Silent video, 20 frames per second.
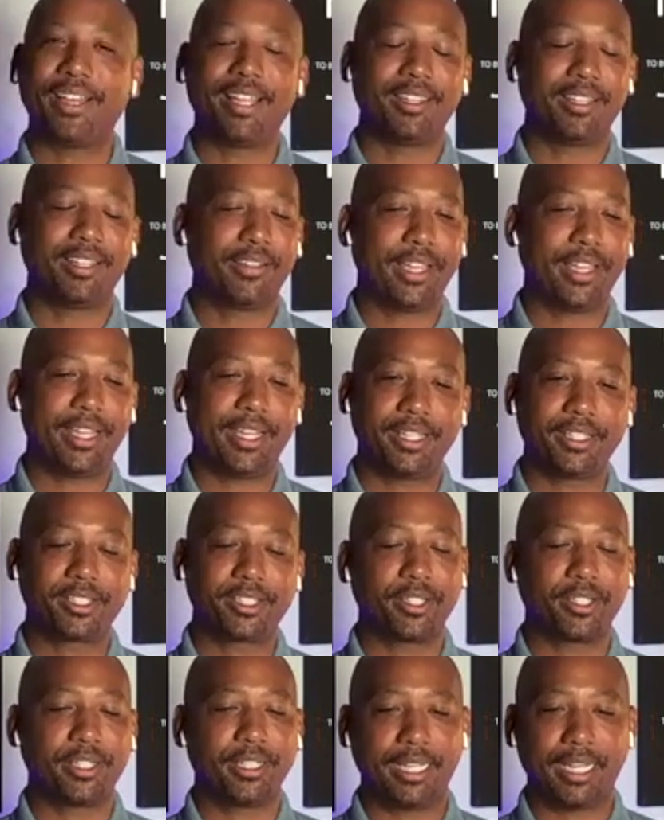I love that
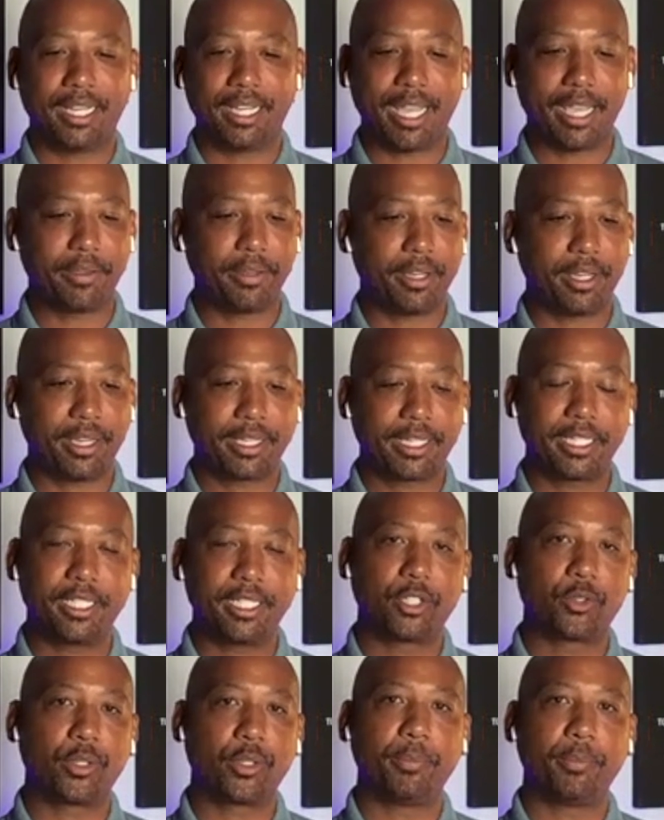answer. And I couldn't
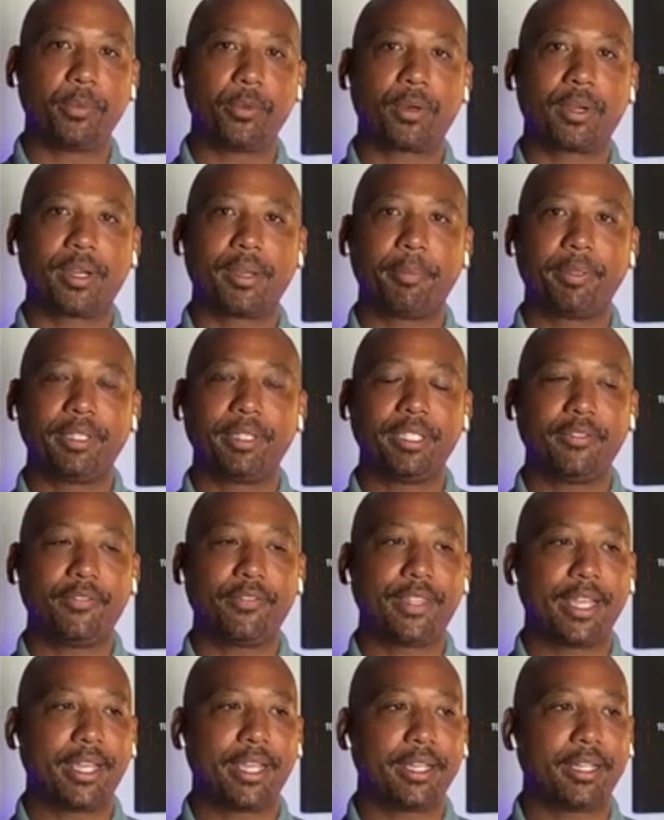agree more. I believe
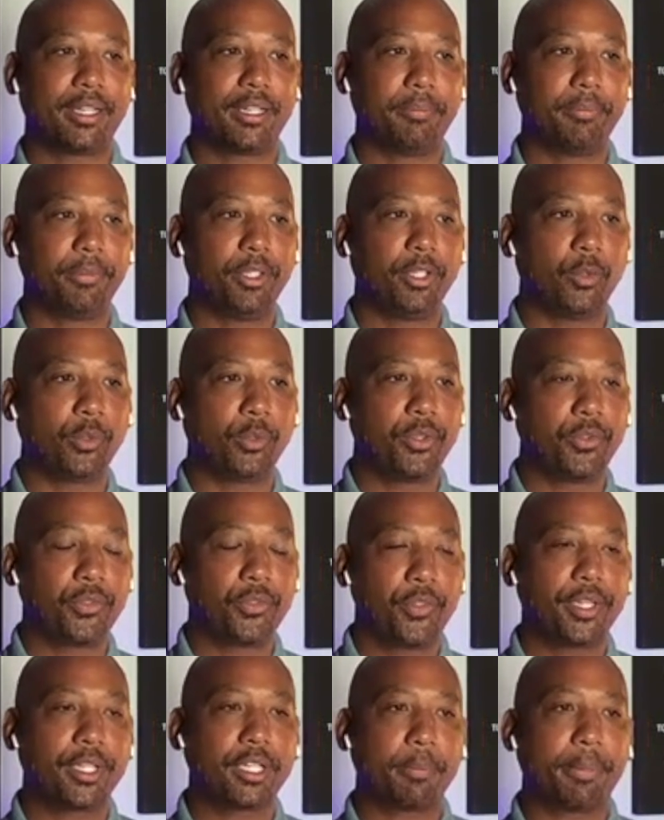that, you know, when you
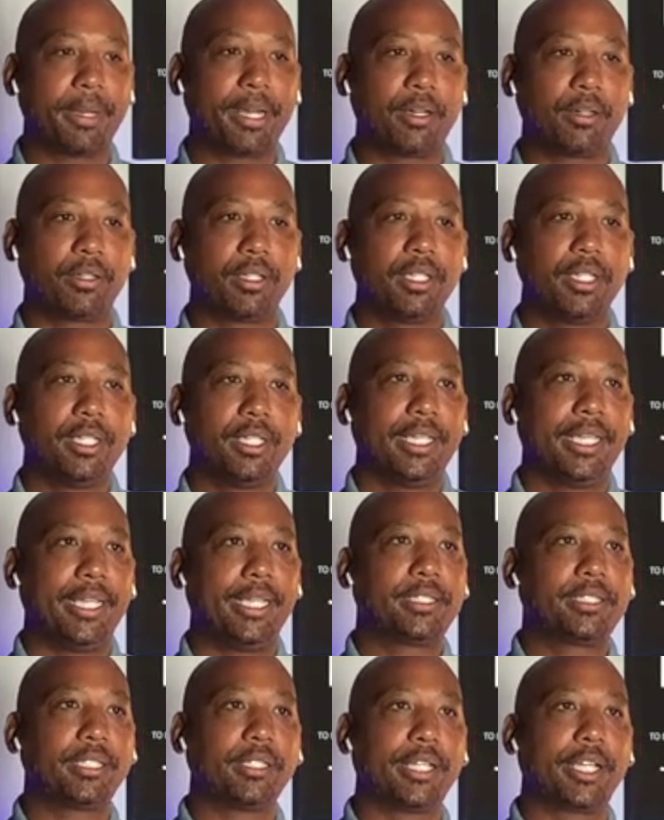think about
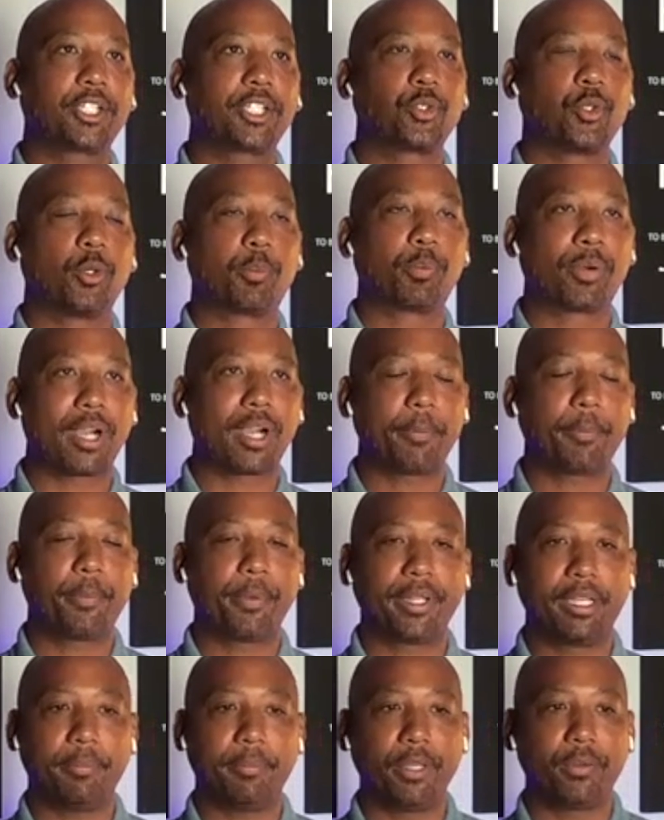intellectual
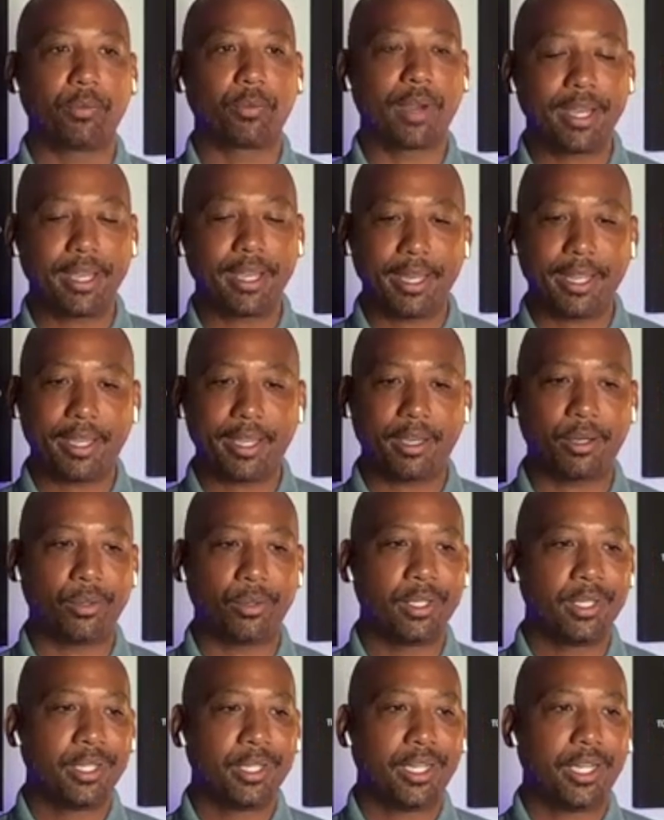property, I mean, right now
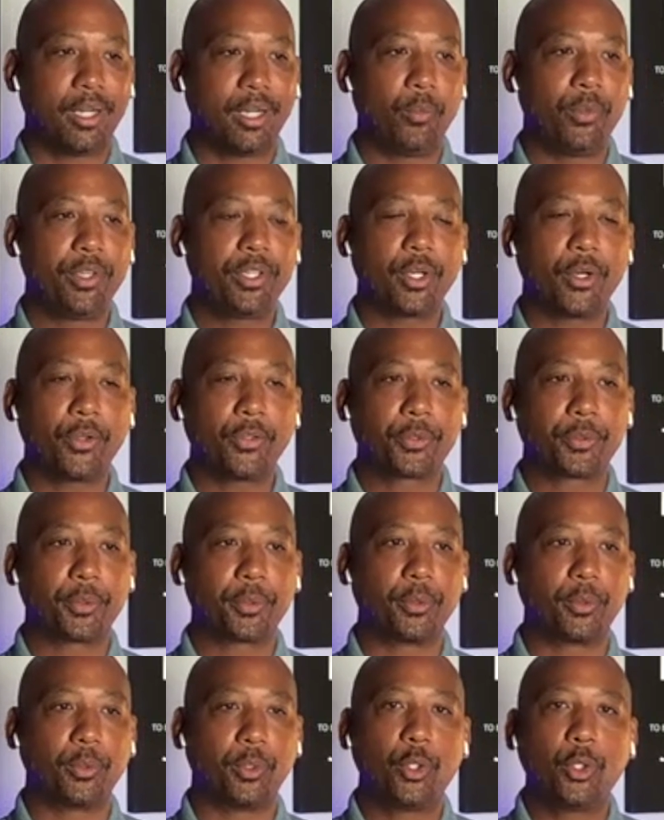we go
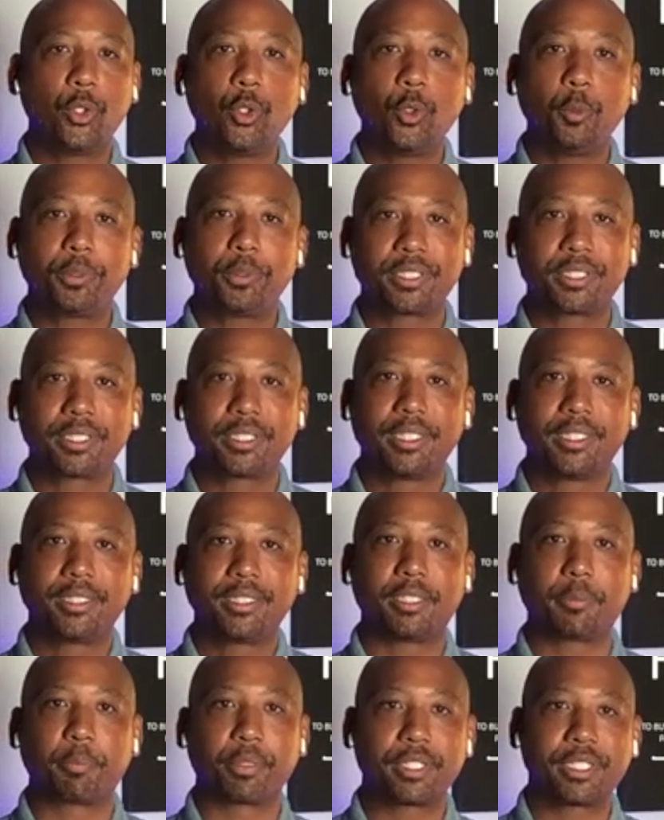through hoops
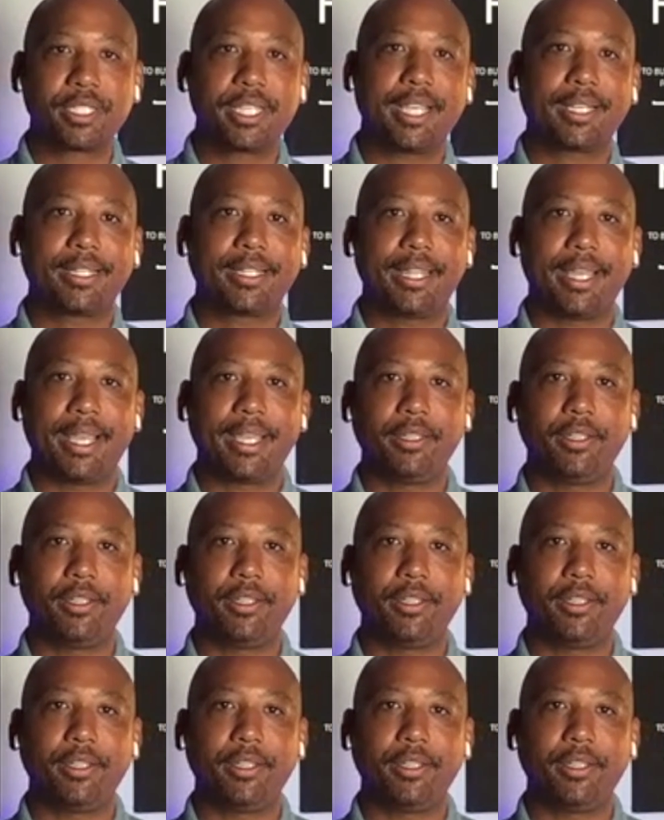to protect that.